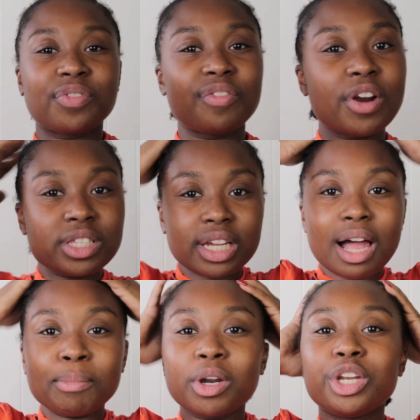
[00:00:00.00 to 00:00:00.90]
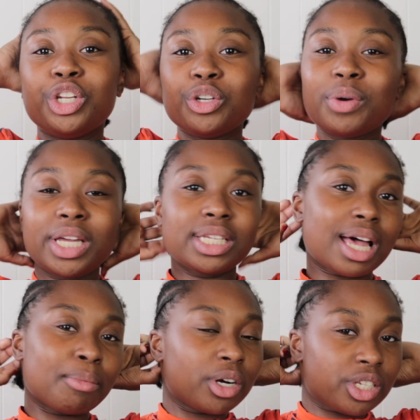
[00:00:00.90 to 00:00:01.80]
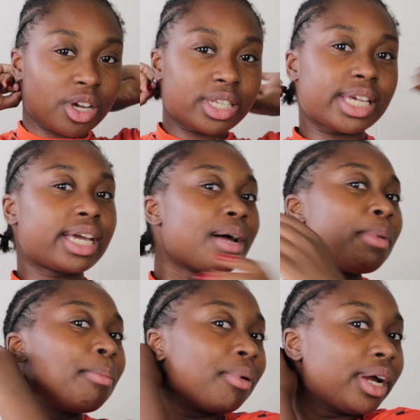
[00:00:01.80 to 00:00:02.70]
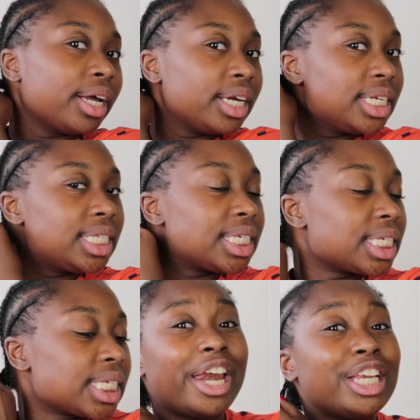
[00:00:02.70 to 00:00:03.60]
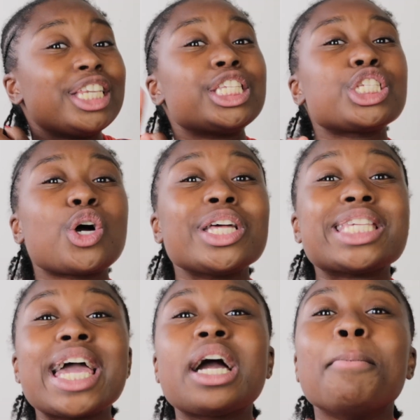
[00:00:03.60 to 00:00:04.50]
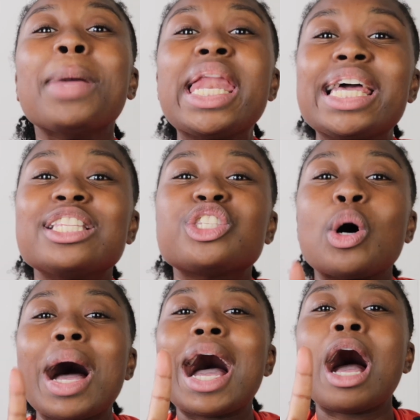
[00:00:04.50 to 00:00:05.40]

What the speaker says: The first thing I'm gonna do is I'm gonna start taking out my braids. This is gonna take a minute, so